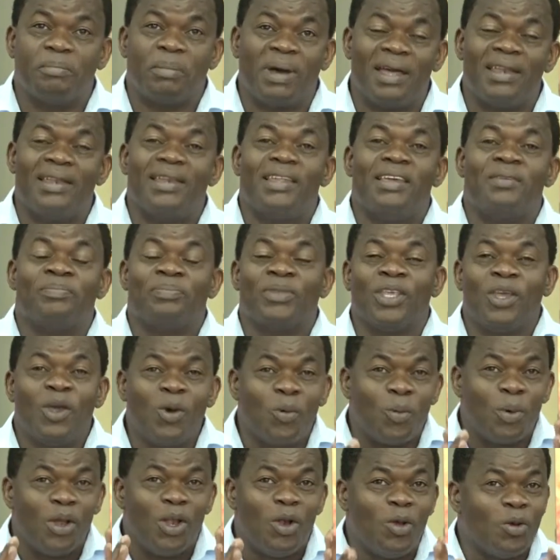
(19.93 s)
Monday,
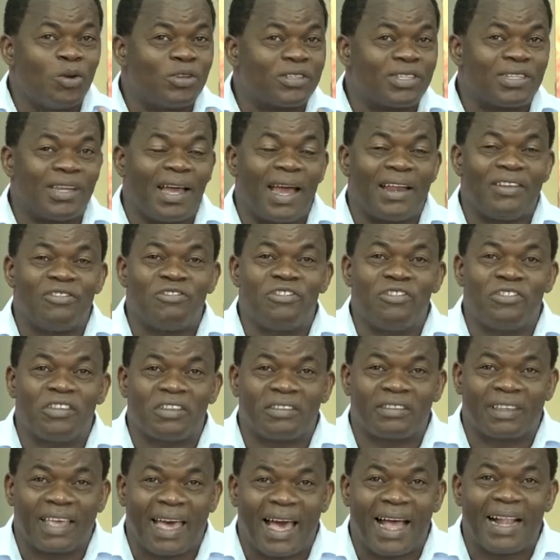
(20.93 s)
we looked at
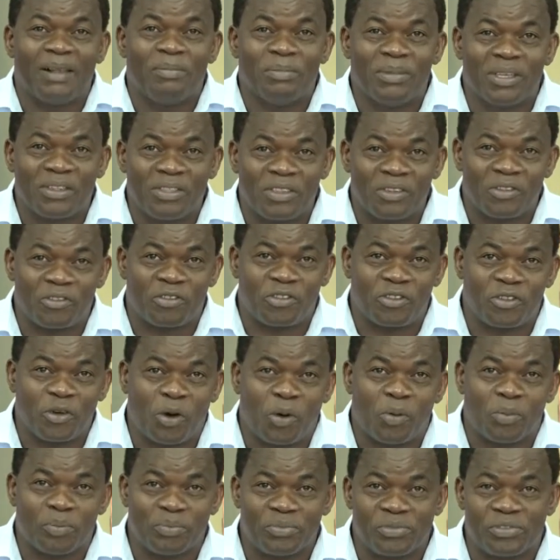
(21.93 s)
Jesus calming the
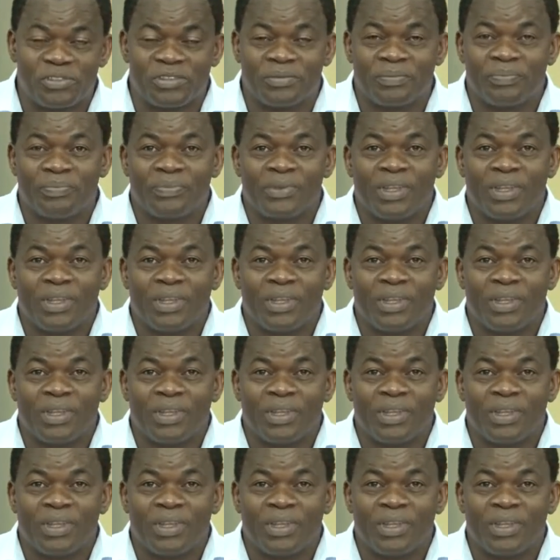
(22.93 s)
storms.